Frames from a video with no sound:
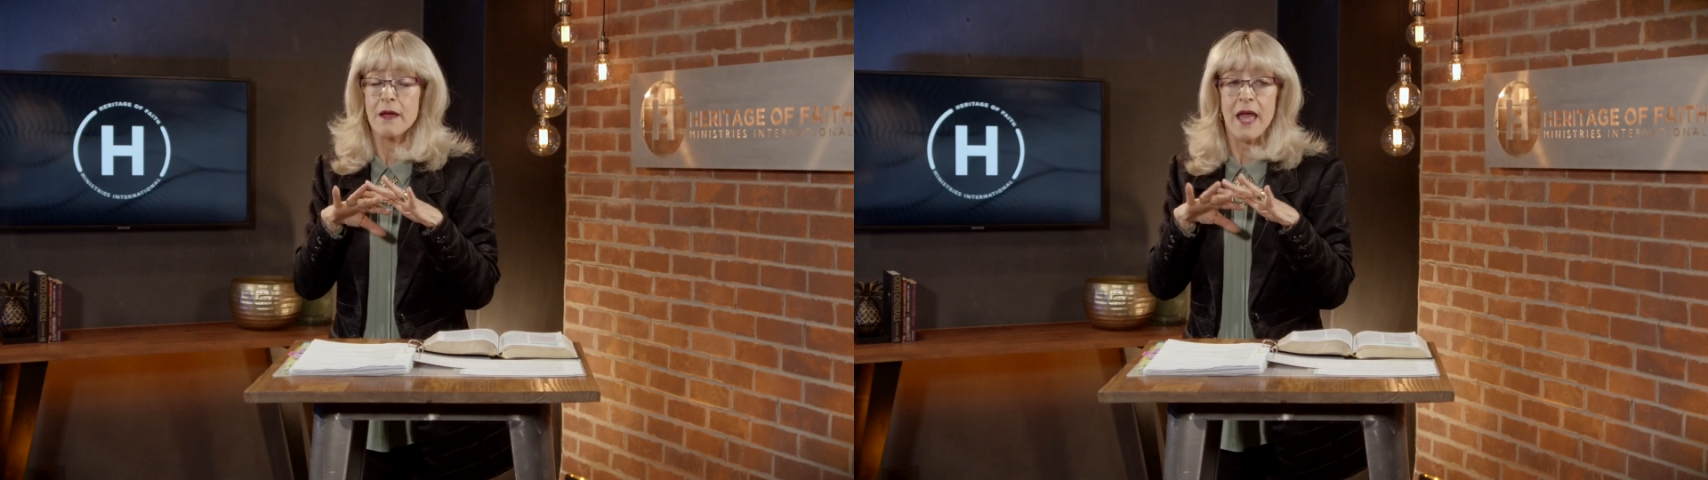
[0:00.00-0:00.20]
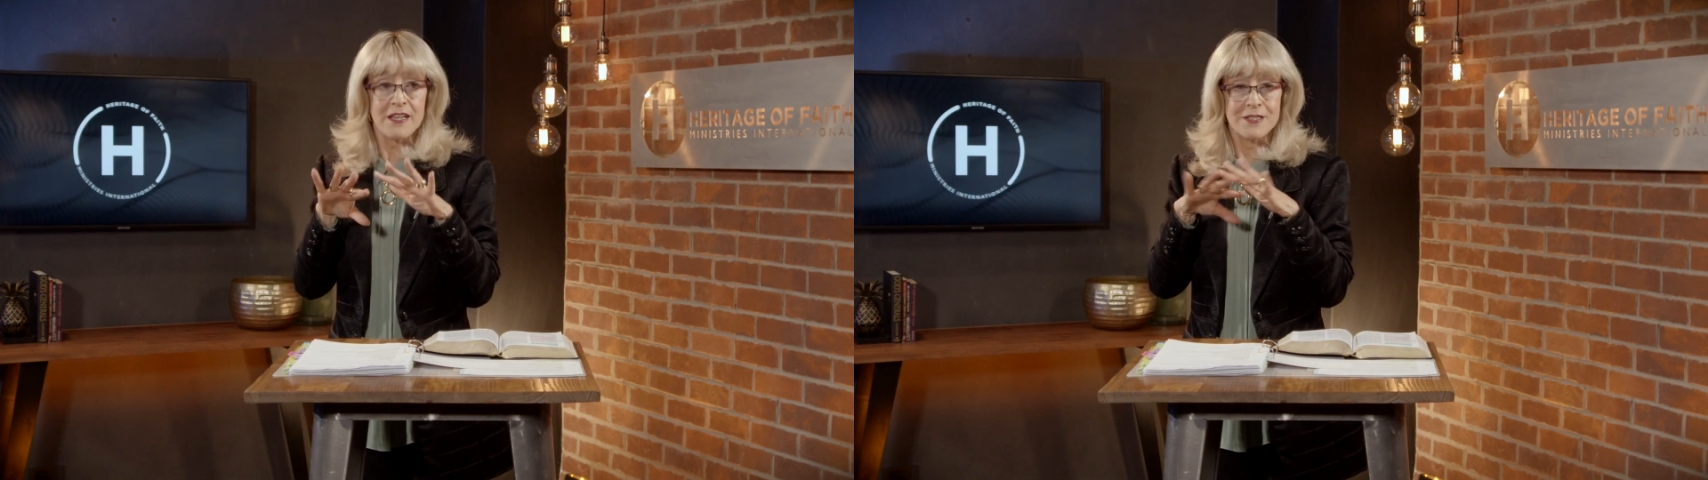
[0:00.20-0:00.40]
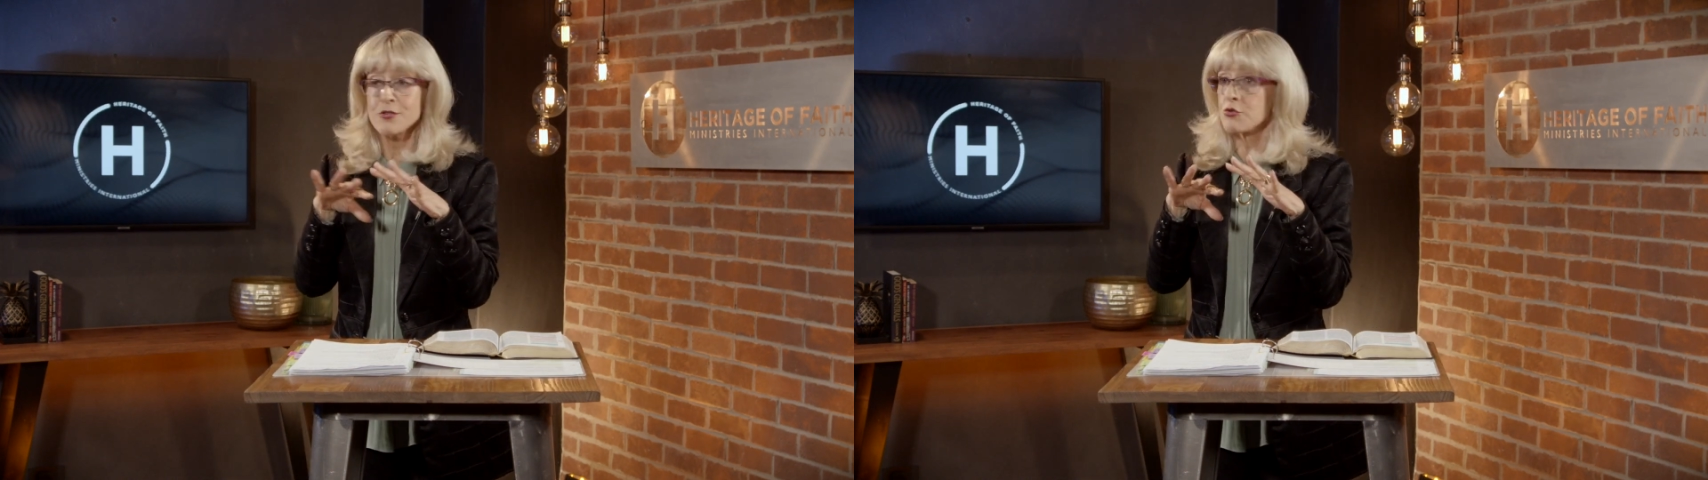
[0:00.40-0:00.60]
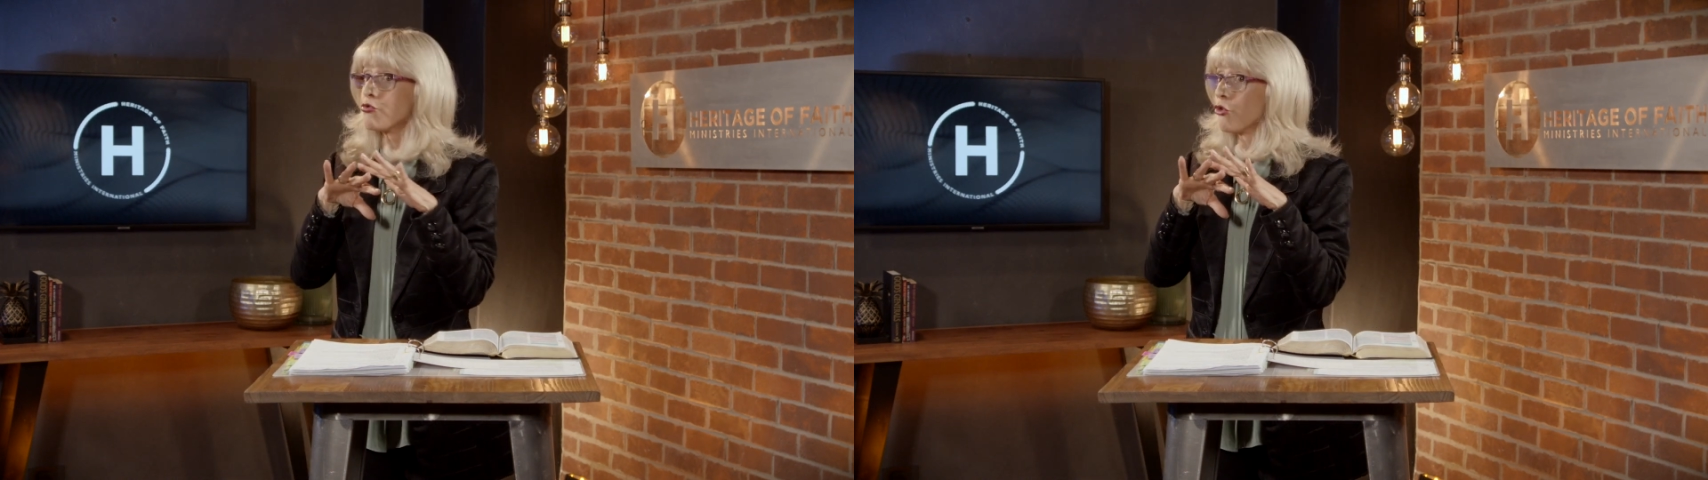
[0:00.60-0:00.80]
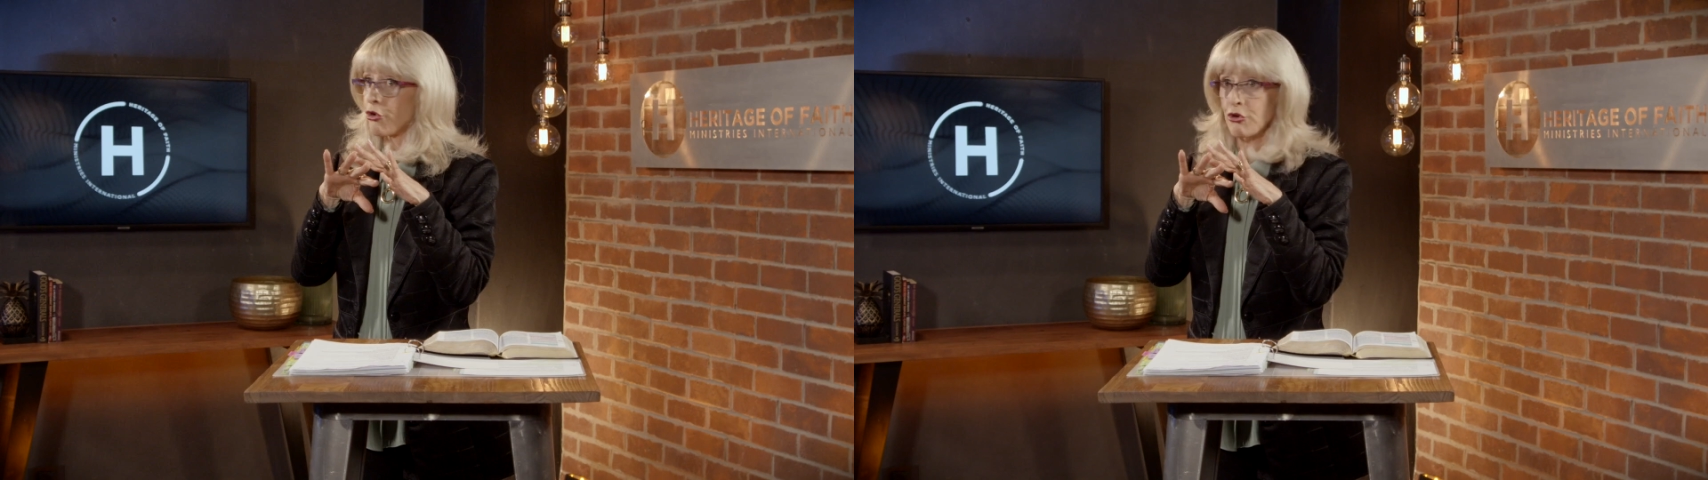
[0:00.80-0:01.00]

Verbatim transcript: has to